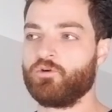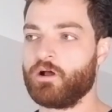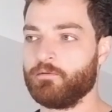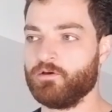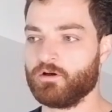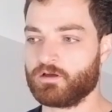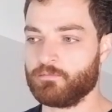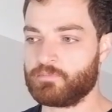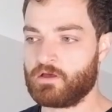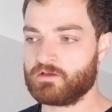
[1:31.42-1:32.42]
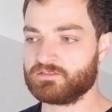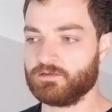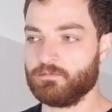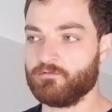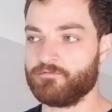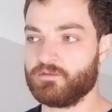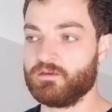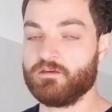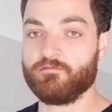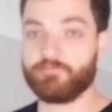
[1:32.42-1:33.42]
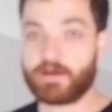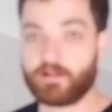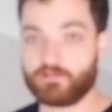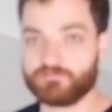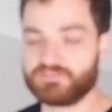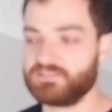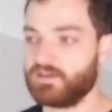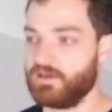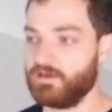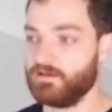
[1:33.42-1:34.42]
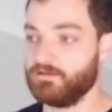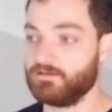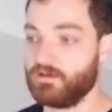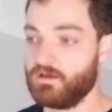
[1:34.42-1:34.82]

probably hook up some of the valves and